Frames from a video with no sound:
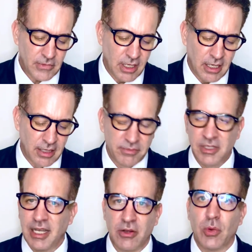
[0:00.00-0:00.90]

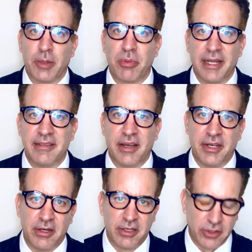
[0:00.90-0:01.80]
kind of quick breakdown
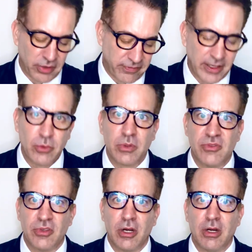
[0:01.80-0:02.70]
here, you know, the Federal
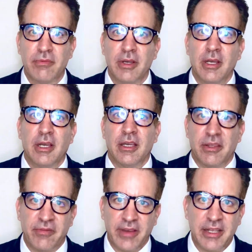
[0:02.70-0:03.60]
Reserve,
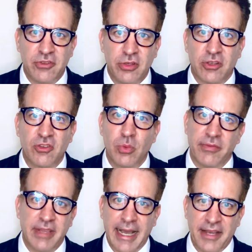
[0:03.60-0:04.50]
the Fed took
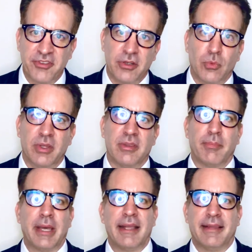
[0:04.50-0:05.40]
swift action with the
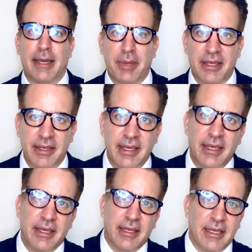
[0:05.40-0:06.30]
pandemic
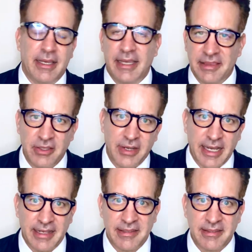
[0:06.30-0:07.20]
and hit the
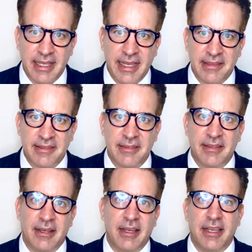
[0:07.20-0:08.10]
United
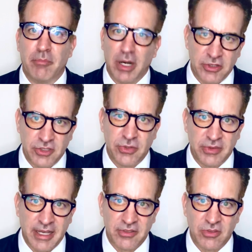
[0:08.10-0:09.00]
States in March
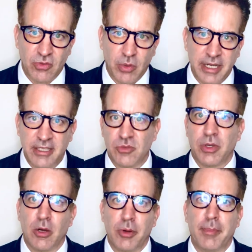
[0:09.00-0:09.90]
2020. As we
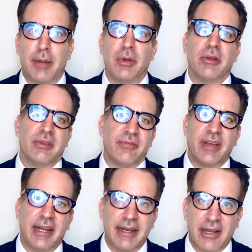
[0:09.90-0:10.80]
all remember, the
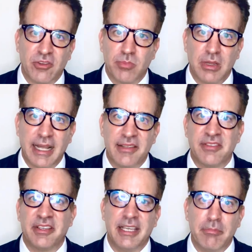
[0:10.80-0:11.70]
Fed announced plans
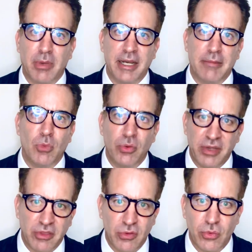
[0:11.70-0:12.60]
to keep money
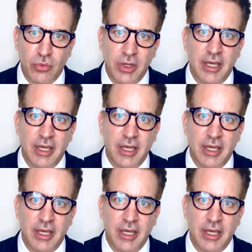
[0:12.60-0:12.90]
moving through